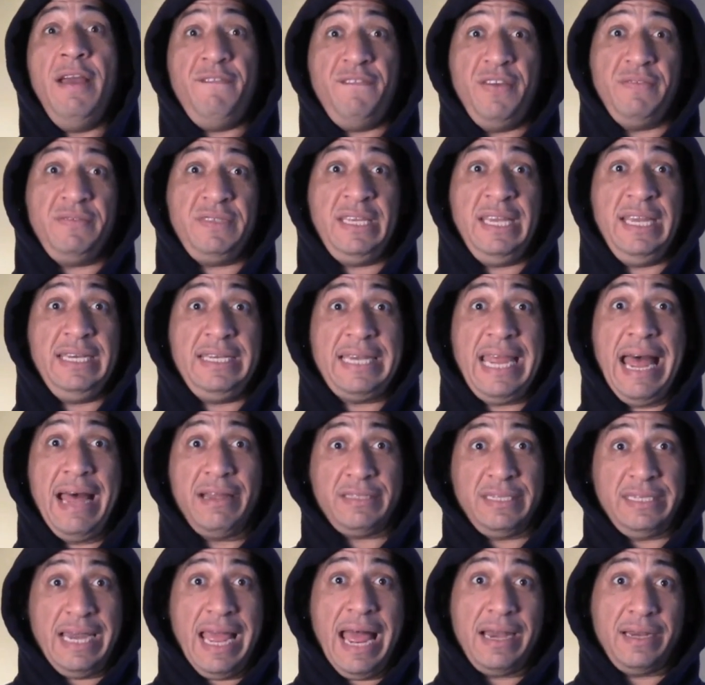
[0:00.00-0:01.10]

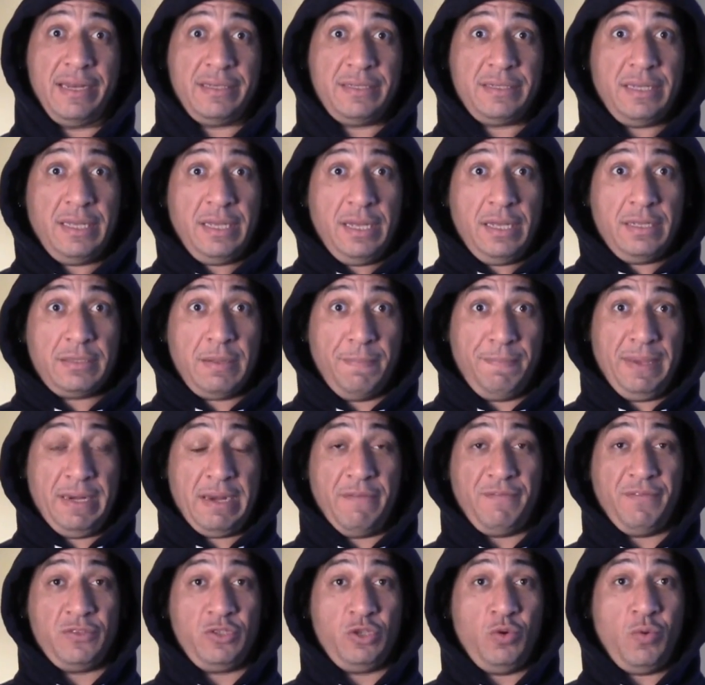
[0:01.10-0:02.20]
$15,000 to be
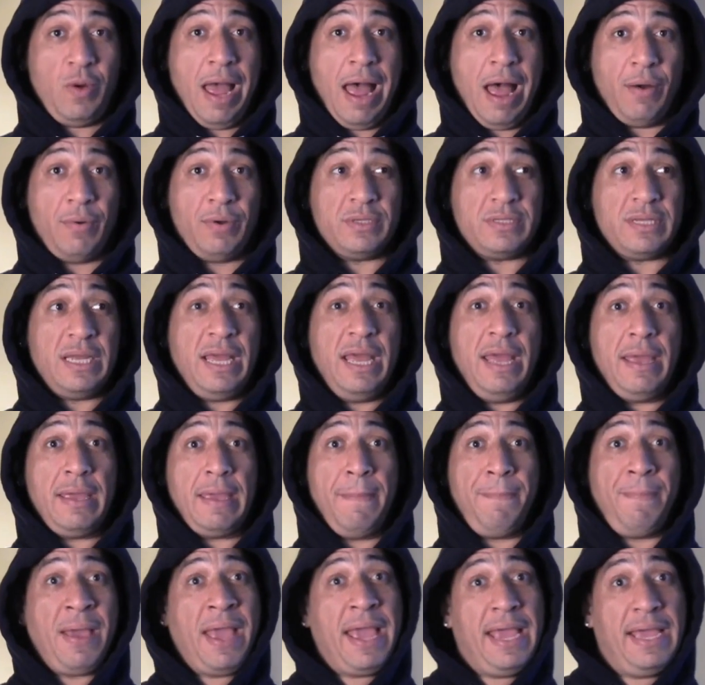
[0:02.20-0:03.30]
there for 2 hours.
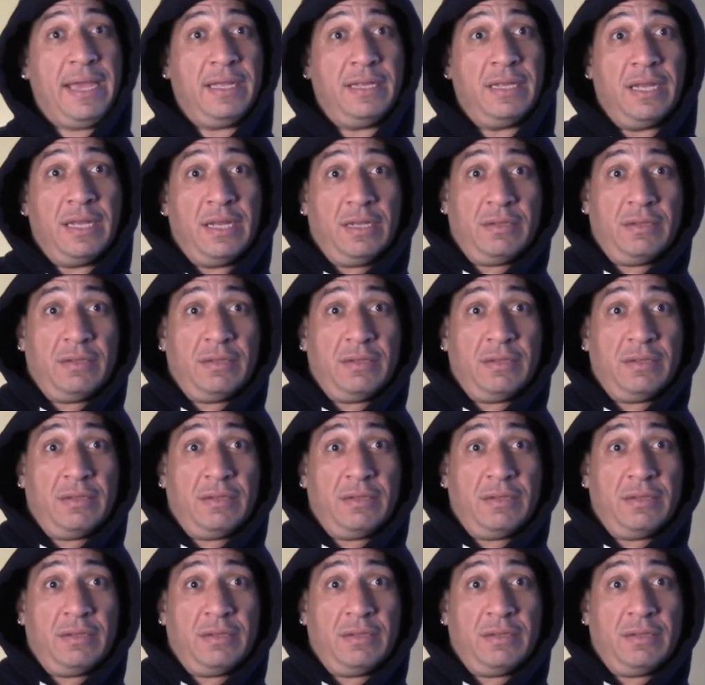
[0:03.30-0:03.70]
Get paid